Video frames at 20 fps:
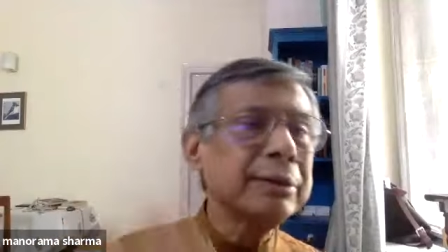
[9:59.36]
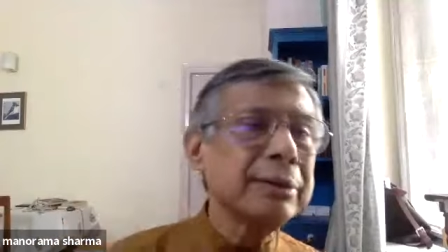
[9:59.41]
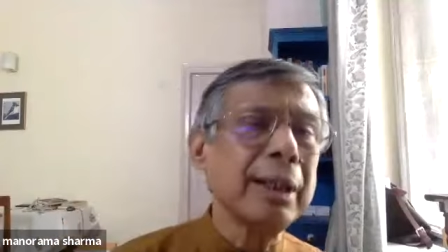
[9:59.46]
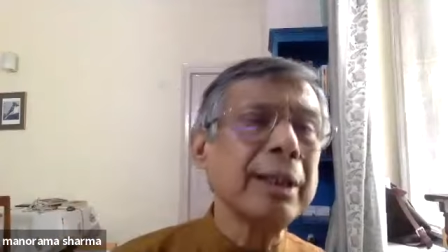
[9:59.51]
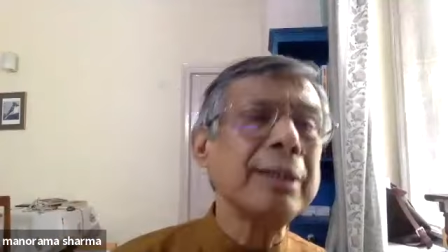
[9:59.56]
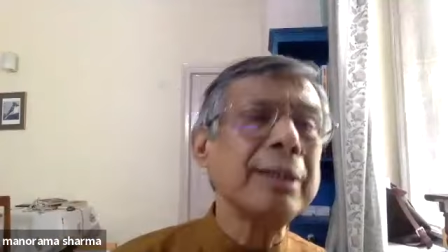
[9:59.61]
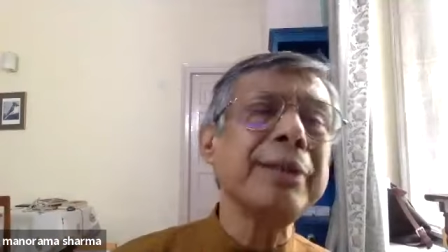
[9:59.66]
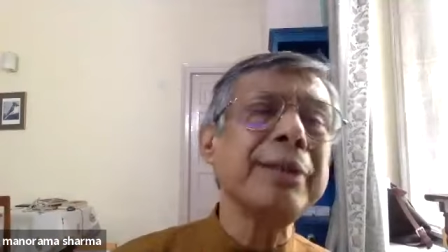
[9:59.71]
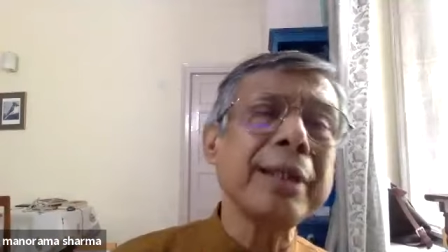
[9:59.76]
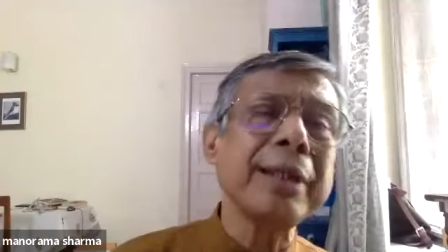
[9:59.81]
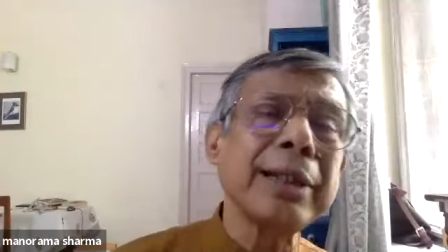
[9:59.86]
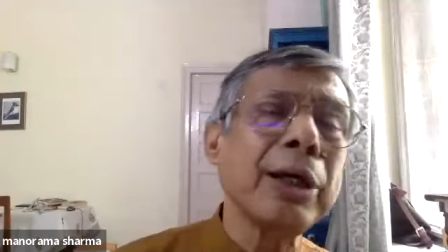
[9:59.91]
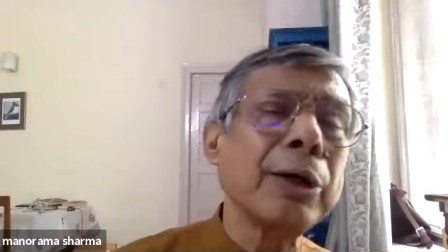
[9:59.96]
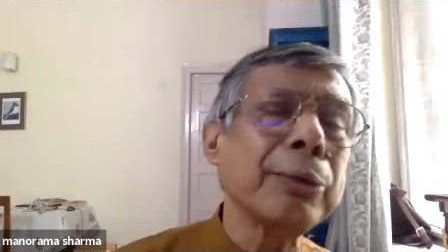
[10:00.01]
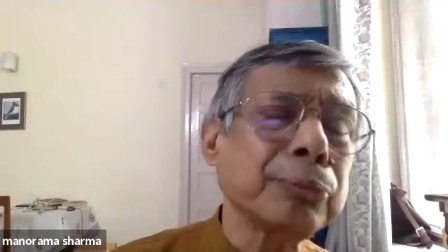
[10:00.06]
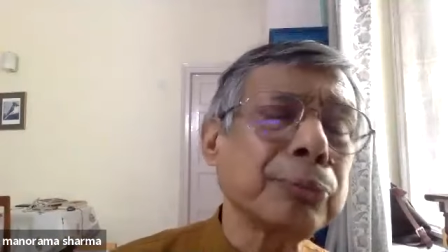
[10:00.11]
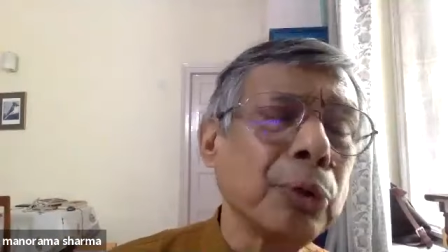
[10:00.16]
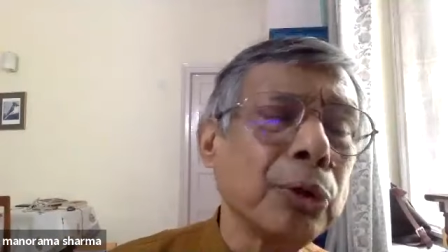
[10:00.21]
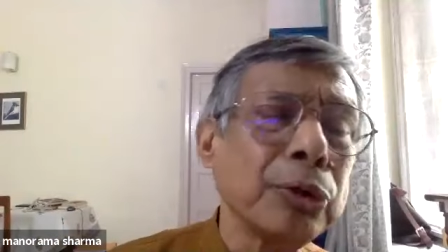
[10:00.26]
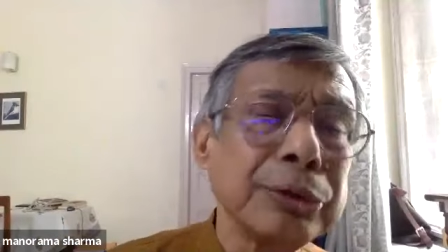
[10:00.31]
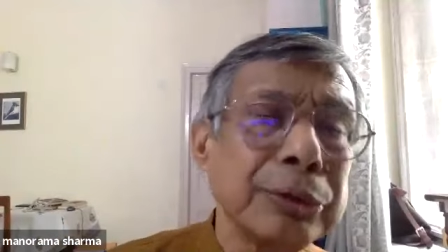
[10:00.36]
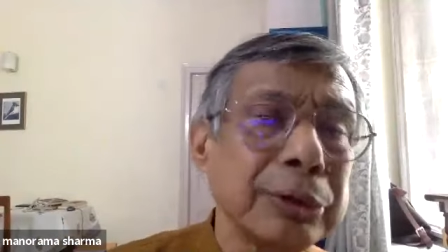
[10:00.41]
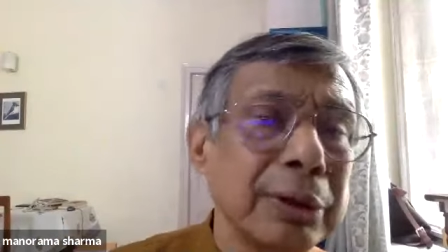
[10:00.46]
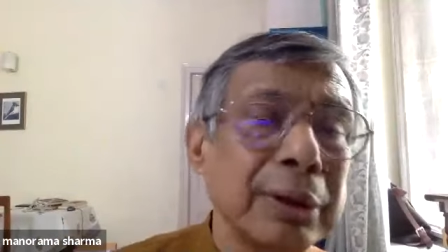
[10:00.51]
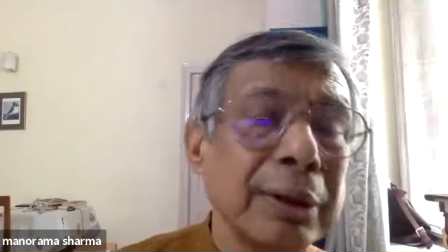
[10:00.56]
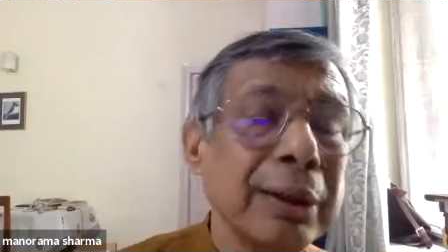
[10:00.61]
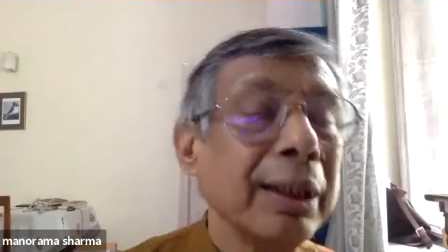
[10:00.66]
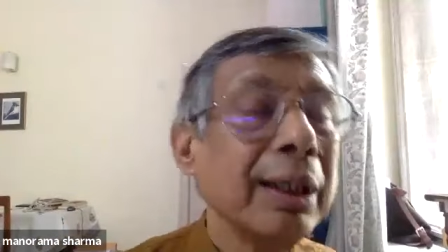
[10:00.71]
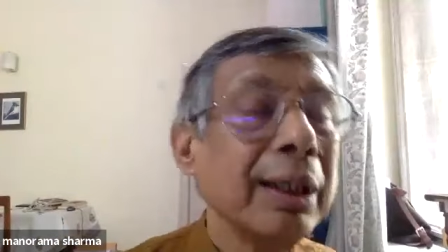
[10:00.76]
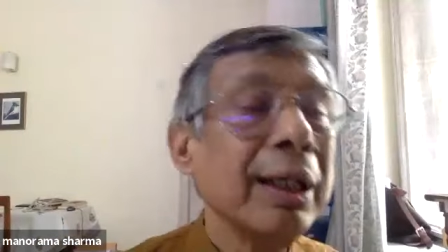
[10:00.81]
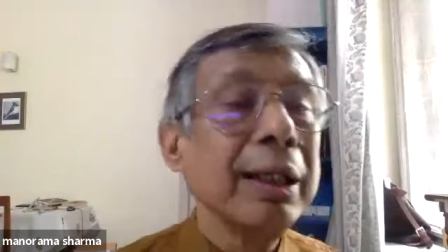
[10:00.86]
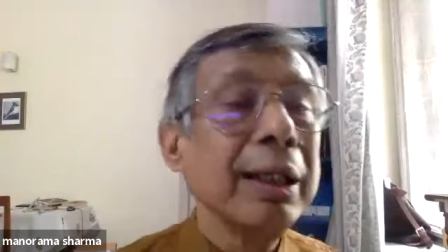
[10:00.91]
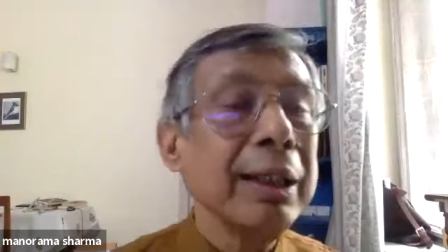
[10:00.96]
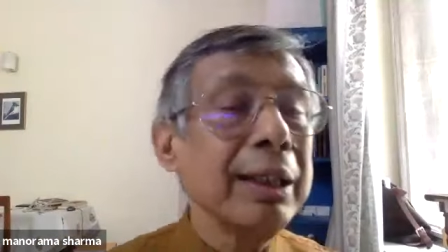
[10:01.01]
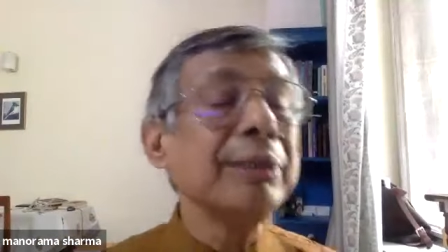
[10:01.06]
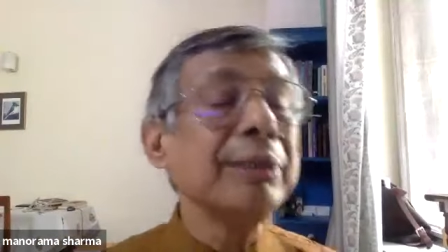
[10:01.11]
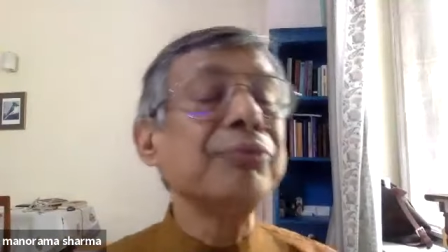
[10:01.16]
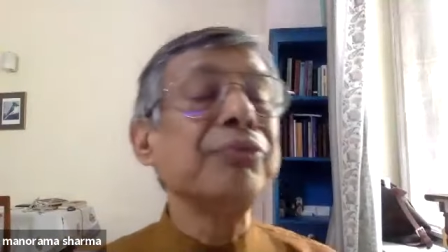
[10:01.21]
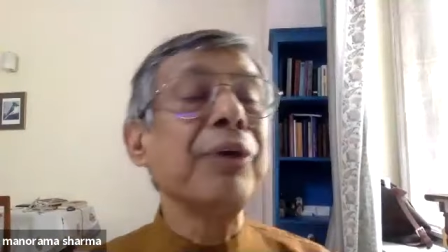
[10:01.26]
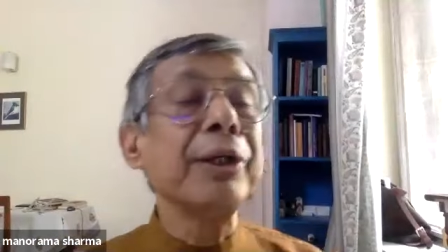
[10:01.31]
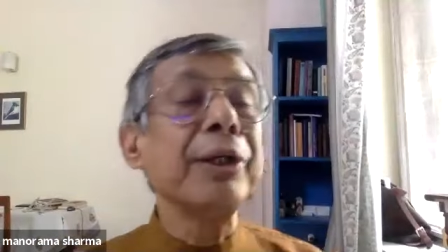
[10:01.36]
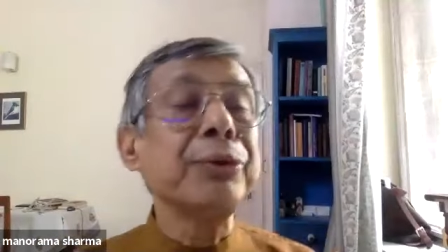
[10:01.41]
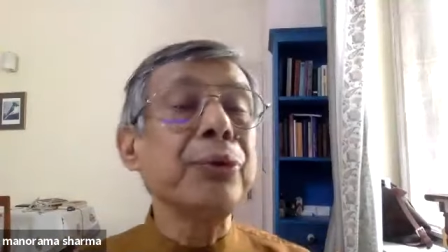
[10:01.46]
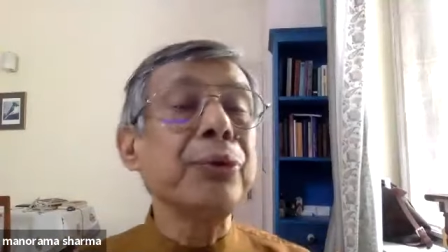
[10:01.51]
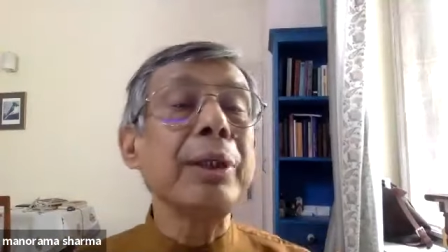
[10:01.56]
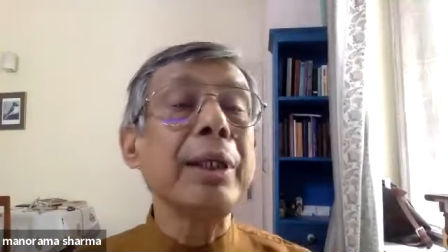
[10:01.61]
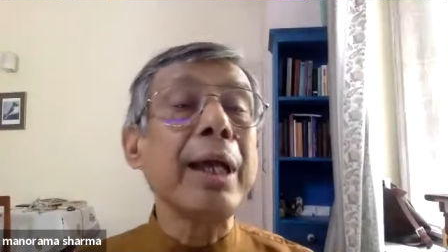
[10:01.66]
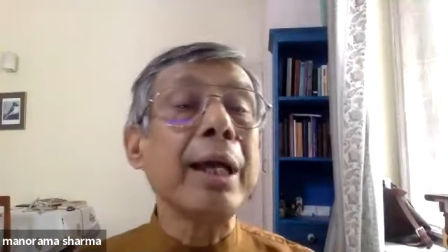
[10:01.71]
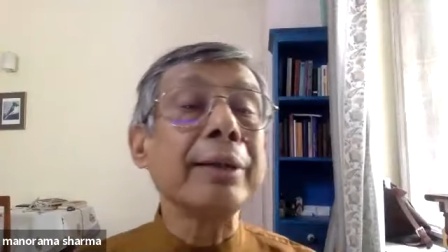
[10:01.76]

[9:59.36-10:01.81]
Third gender, of course, is virtually